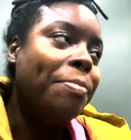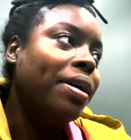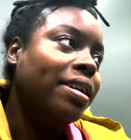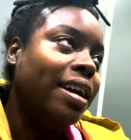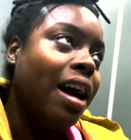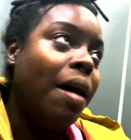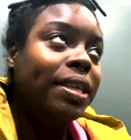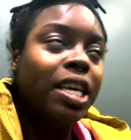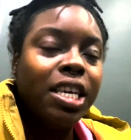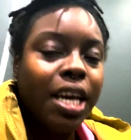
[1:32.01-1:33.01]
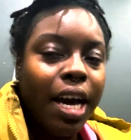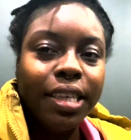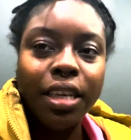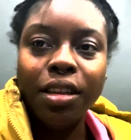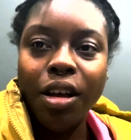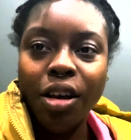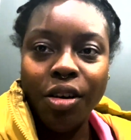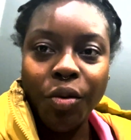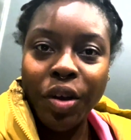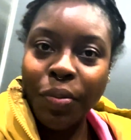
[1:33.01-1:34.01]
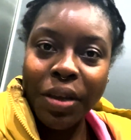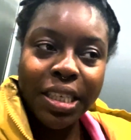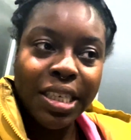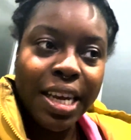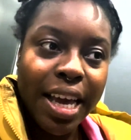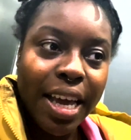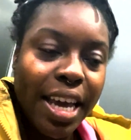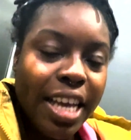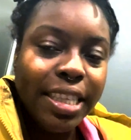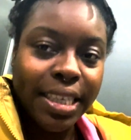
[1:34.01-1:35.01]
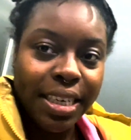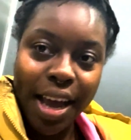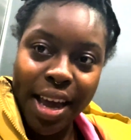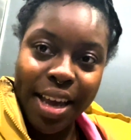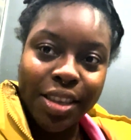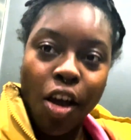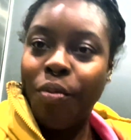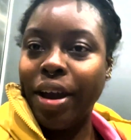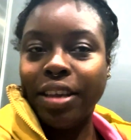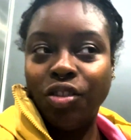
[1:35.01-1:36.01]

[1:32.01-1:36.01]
But yeah, I'll be taking guys along with me today and tonight, so I hope you guys